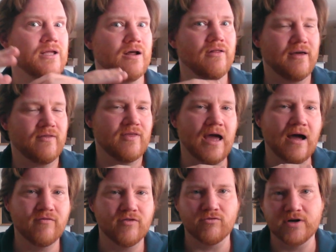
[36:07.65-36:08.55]
You know, like they
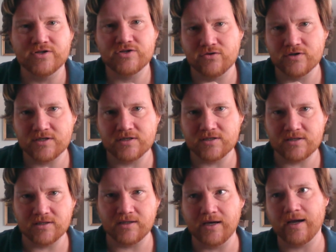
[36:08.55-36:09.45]
have the resources
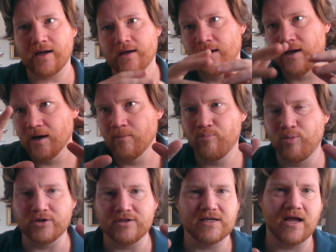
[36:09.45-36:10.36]
to like
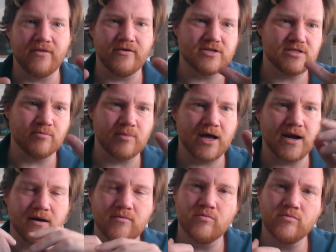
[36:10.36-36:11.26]
put together some
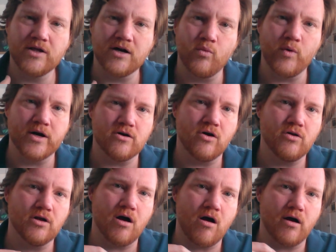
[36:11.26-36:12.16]
kind of, weird
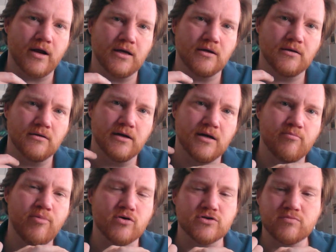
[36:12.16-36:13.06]
oligarchy in
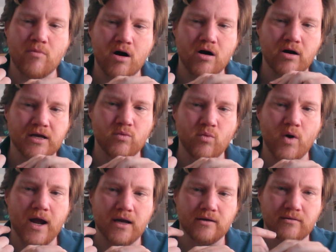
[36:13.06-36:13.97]
a post-monarchy
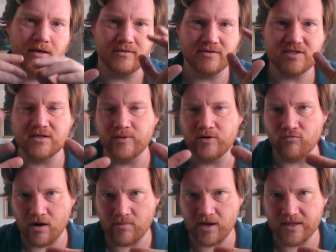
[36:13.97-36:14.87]
way and still be
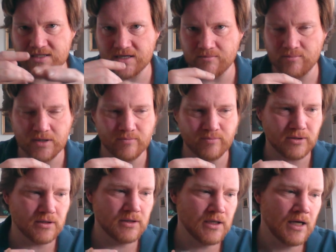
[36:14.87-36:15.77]
run by the same
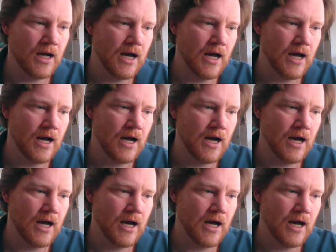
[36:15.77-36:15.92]
people.